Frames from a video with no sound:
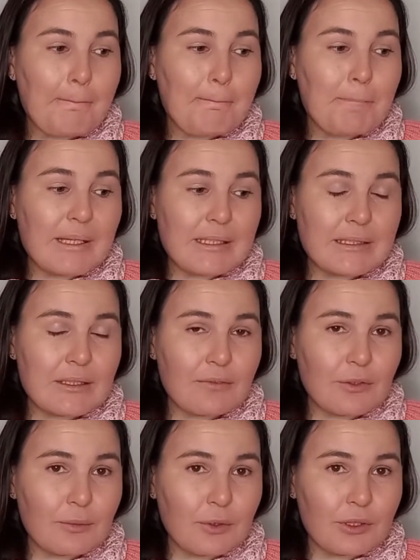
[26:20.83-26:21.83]
Miensie
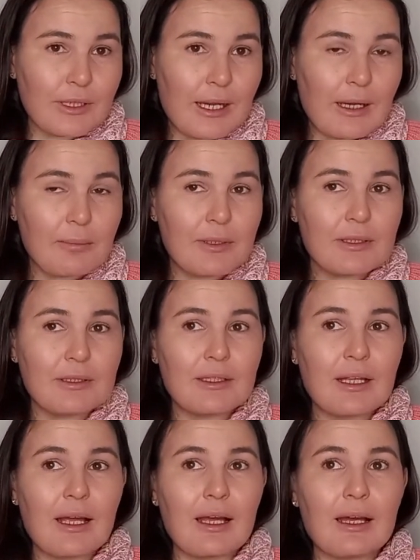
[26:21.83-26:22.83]
from Knotty Habit
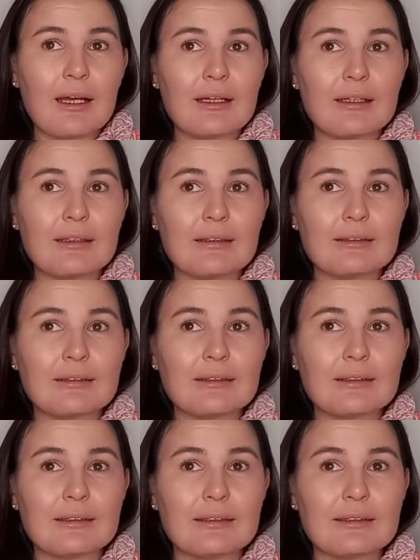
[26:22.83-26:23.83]
and
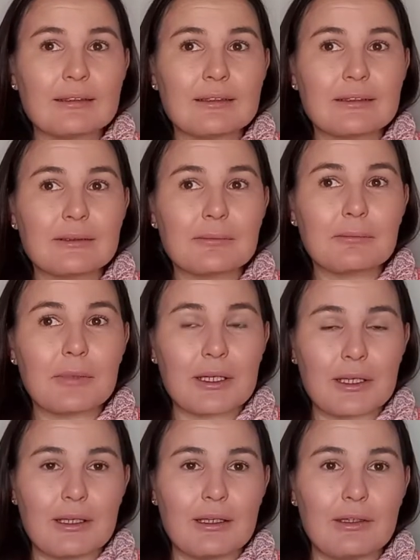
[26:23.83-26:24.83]

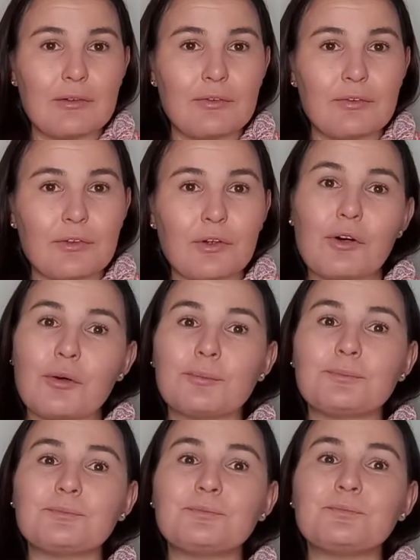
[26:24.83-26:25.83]
Mariette
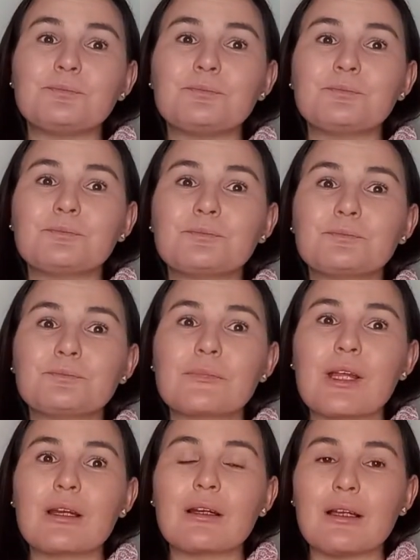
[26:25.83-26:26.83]
from
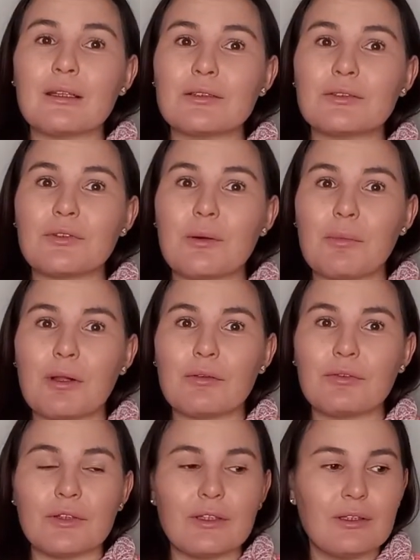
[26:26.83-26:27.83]
Colors of
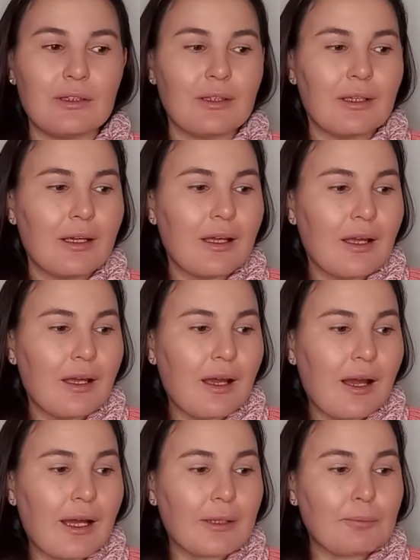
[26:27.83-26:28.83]
Amalfi
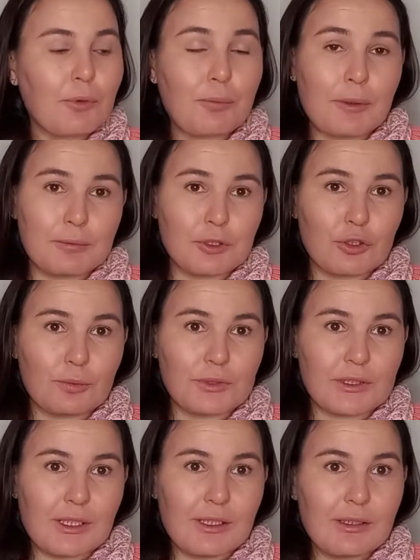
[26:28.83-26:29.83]
had pop-up shops
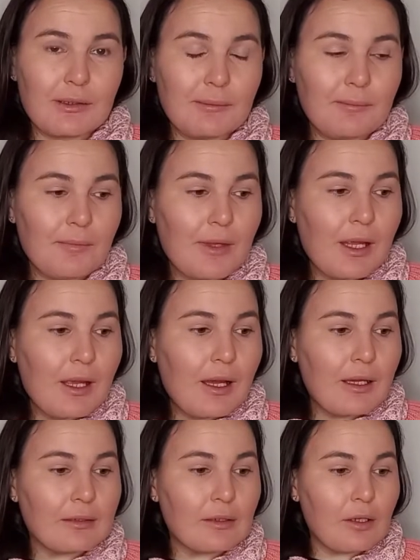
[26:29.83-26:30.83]
there,
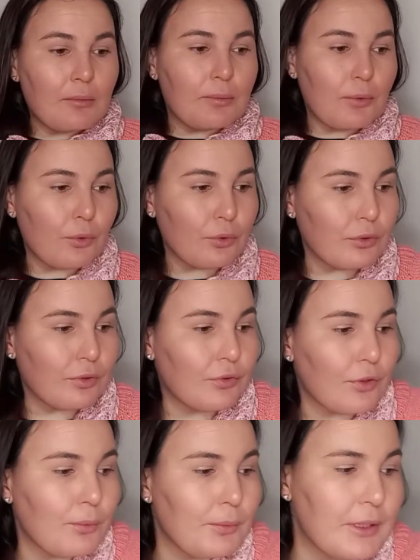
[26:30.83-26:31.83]
and I bought
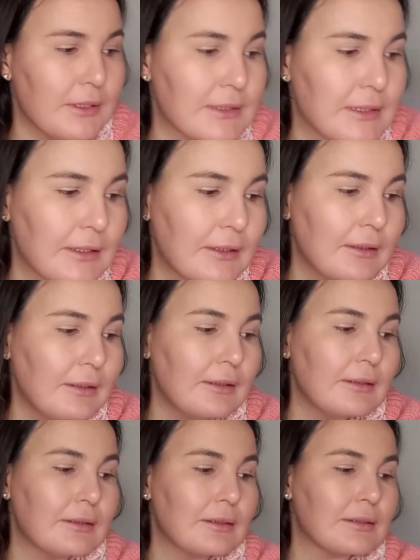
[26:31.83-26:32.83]
from Miensie
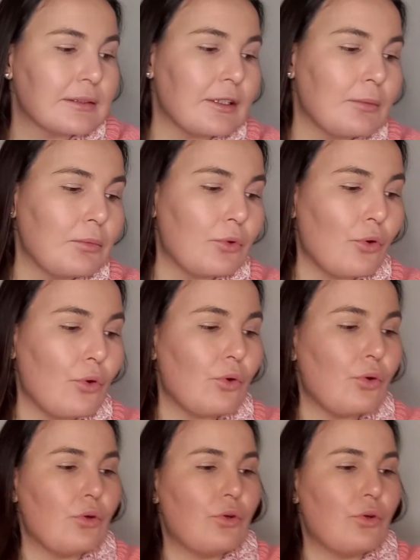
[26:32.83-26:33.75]
some more